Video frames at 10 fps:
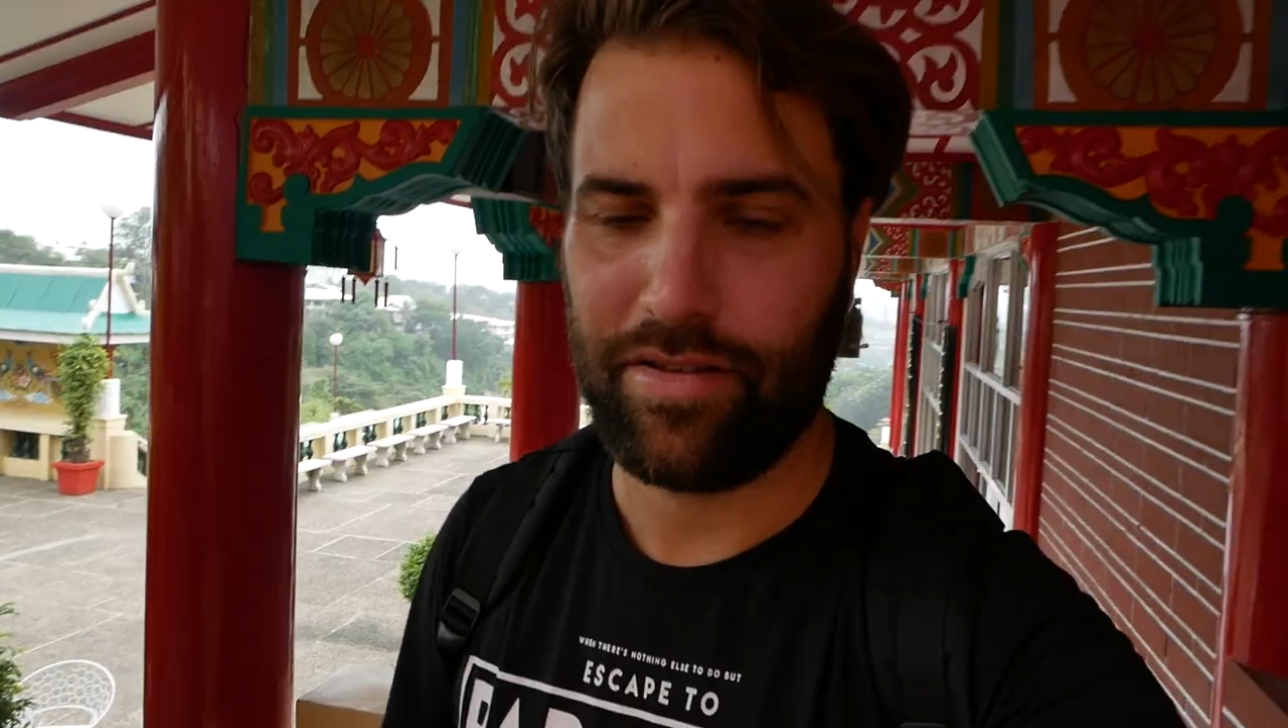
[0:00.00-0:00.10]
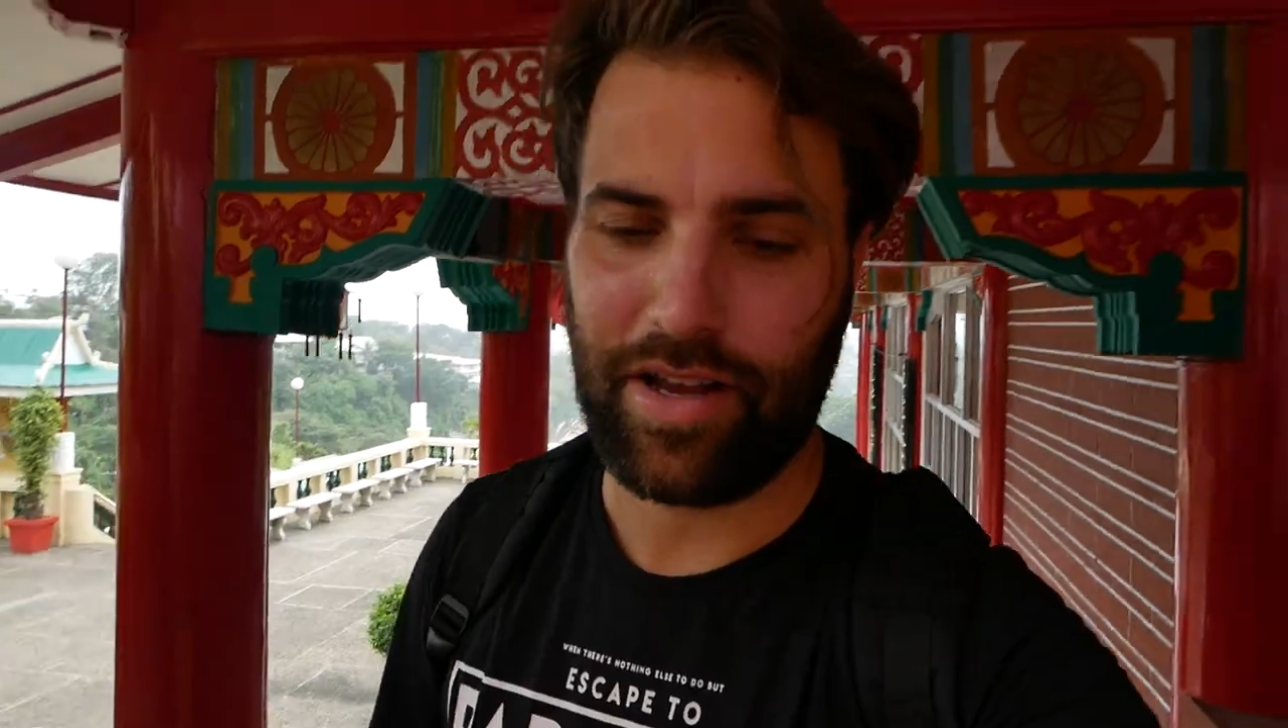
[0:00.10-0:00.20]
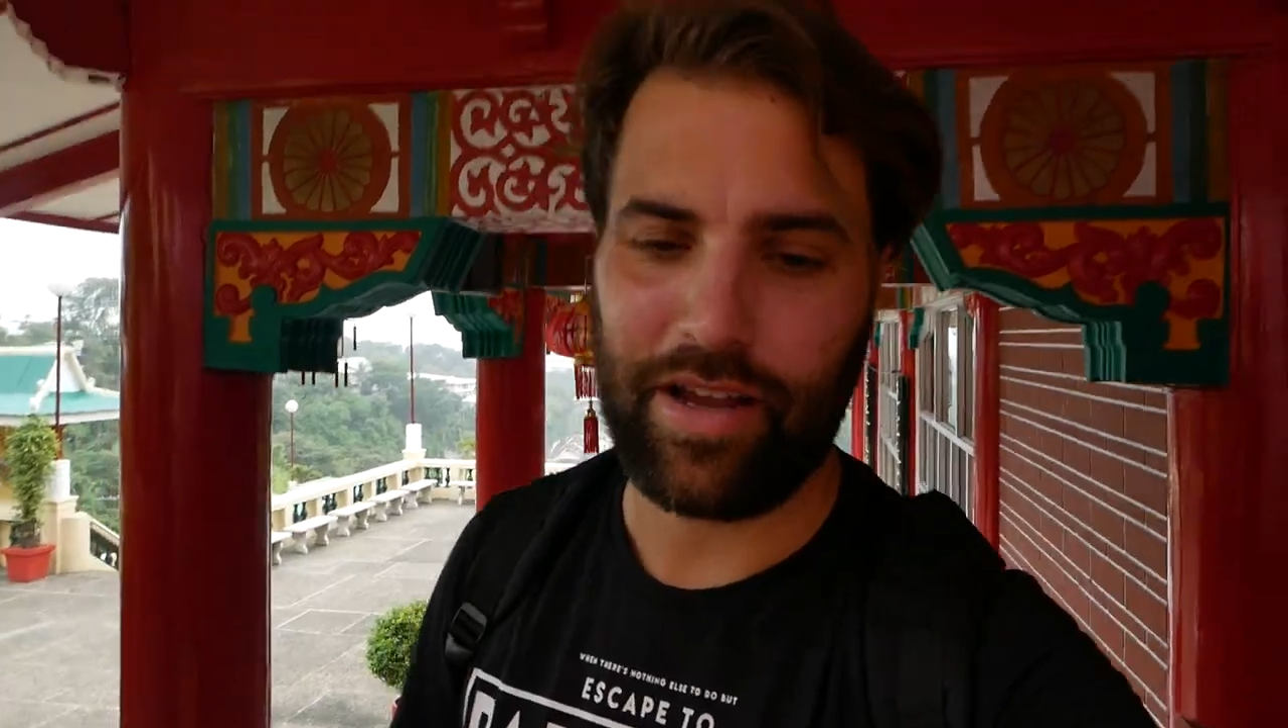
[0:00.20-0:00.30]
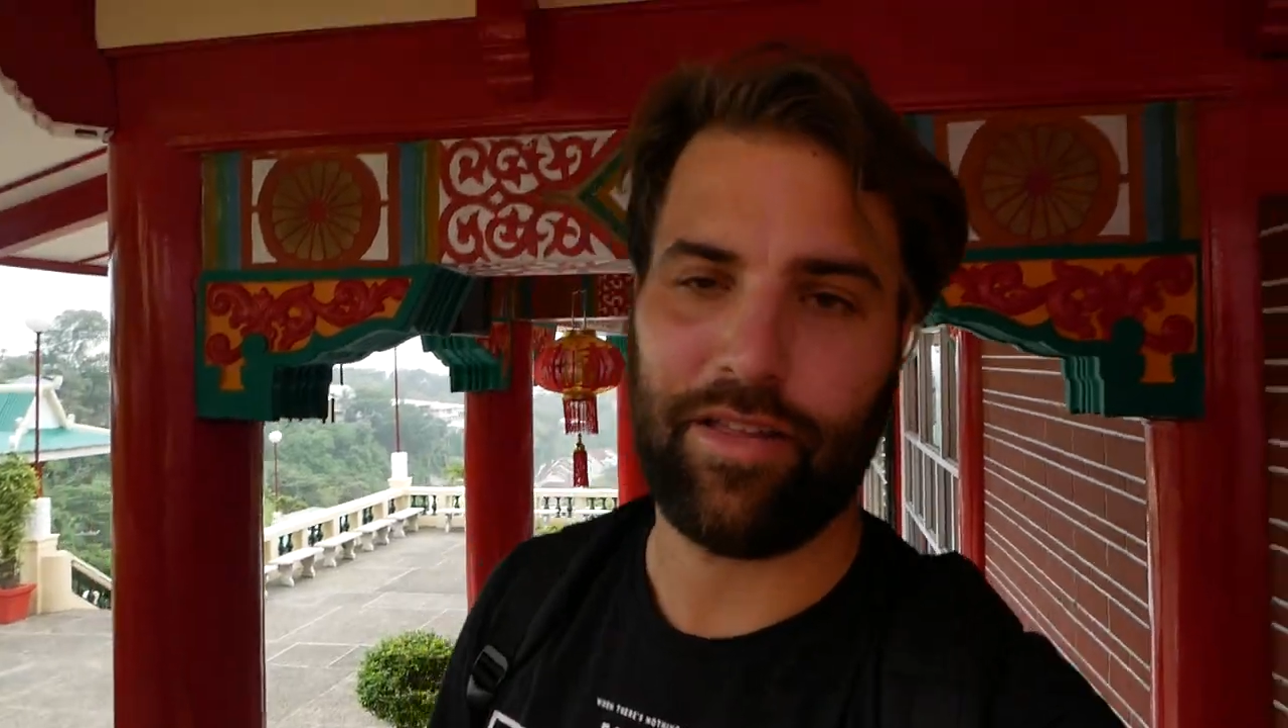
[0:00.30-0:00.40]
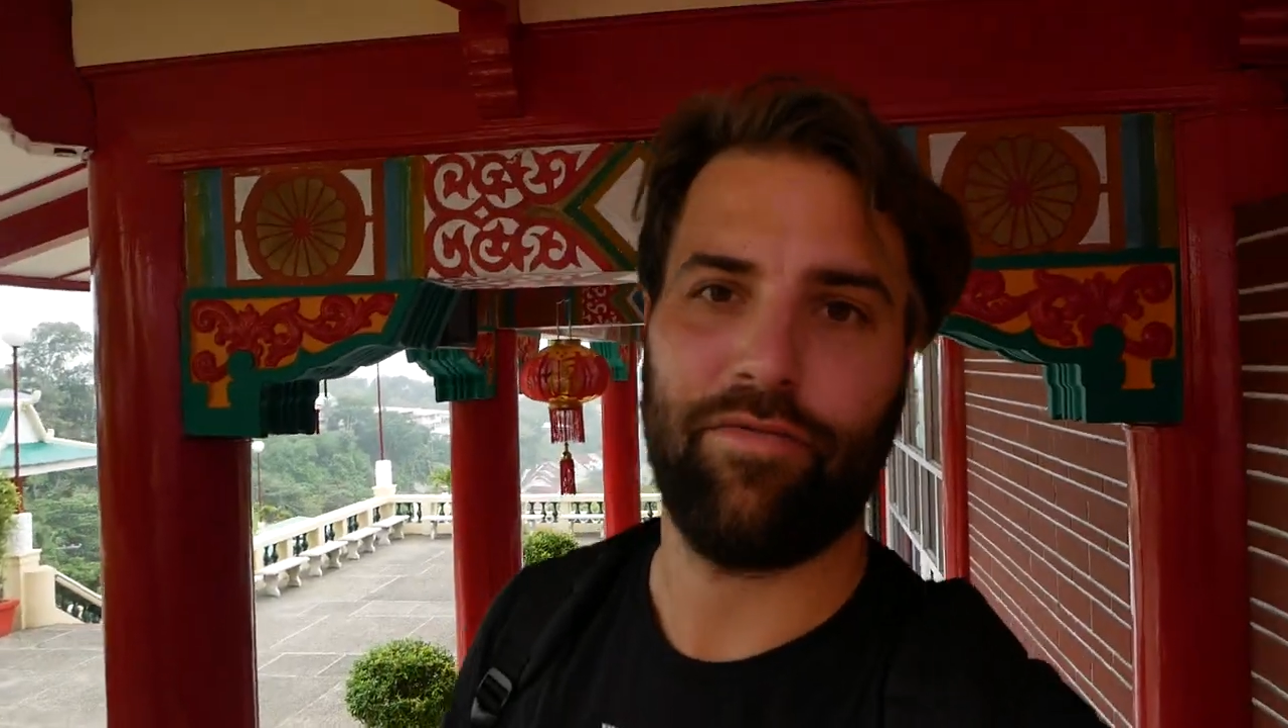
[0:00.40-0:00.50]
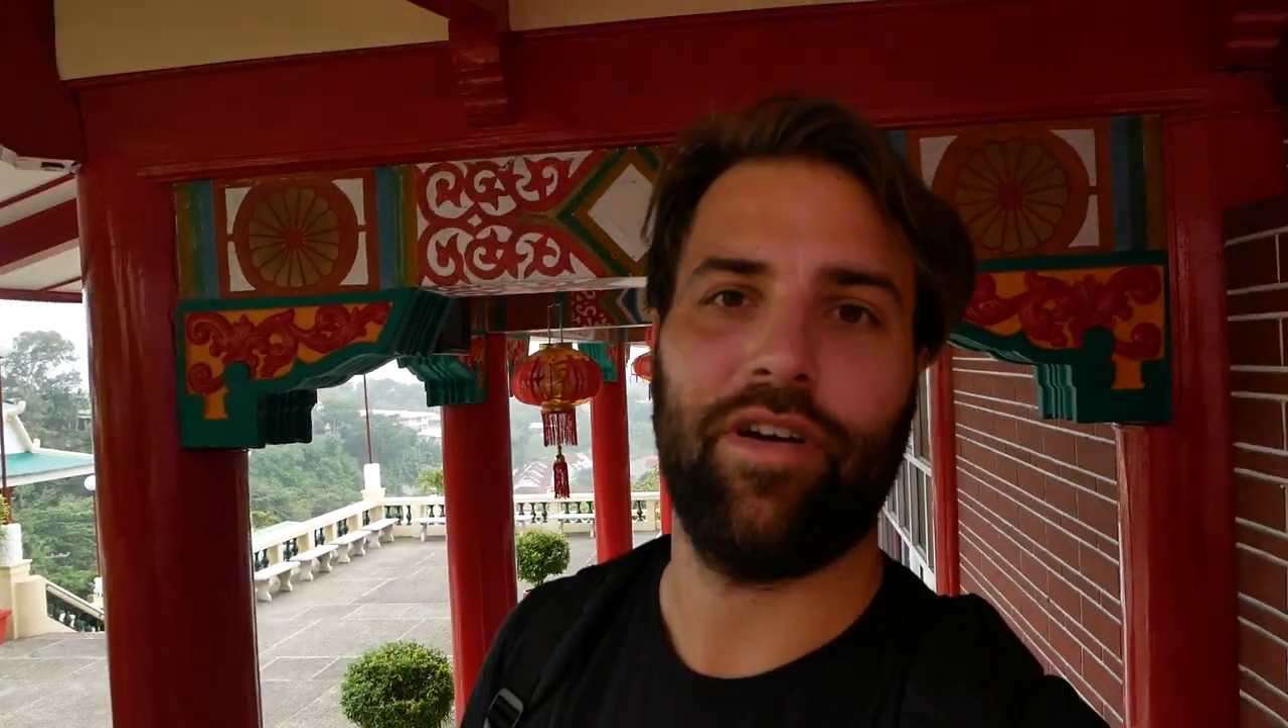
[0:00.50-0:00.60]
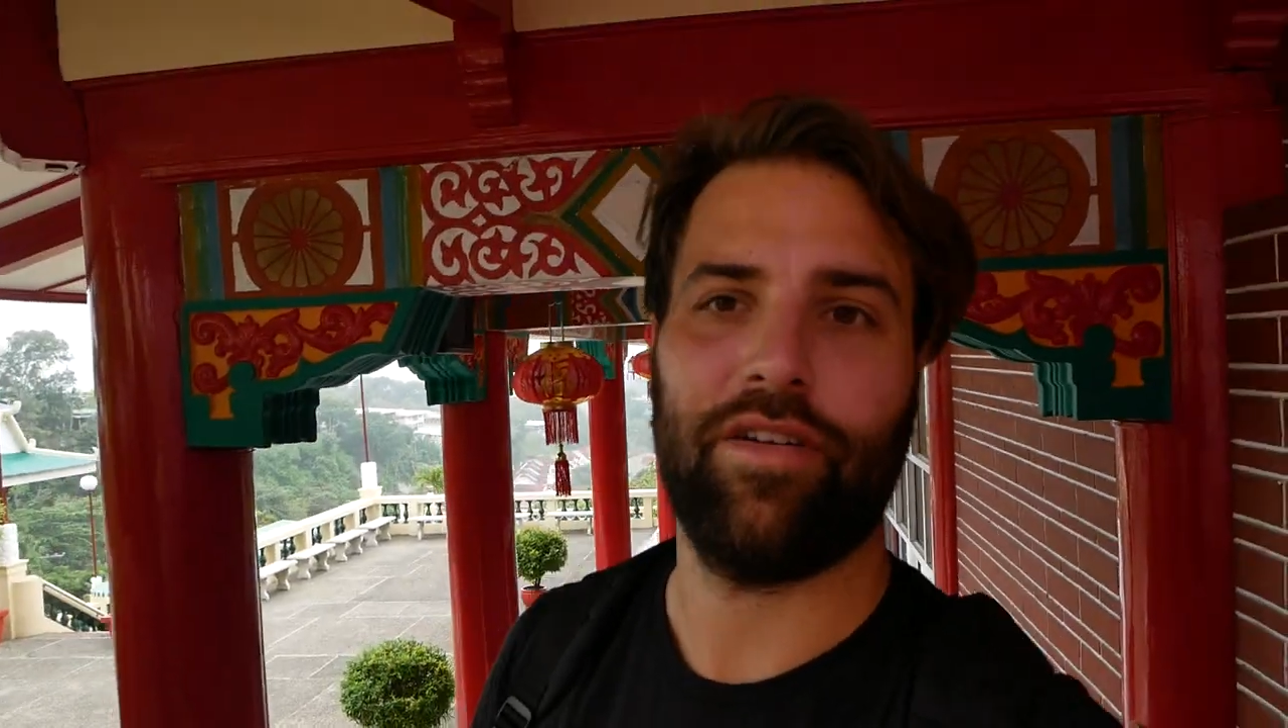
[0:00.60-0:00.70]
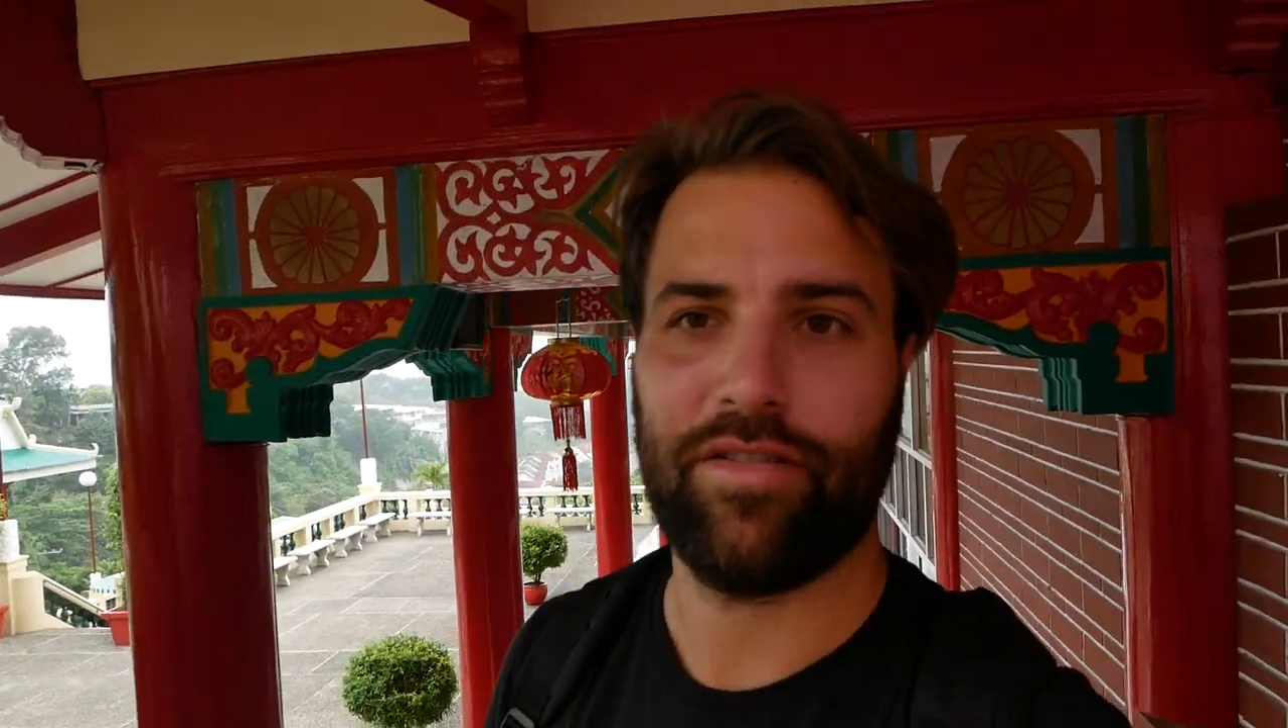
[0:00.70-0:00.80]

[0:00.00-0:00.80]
So guys, we are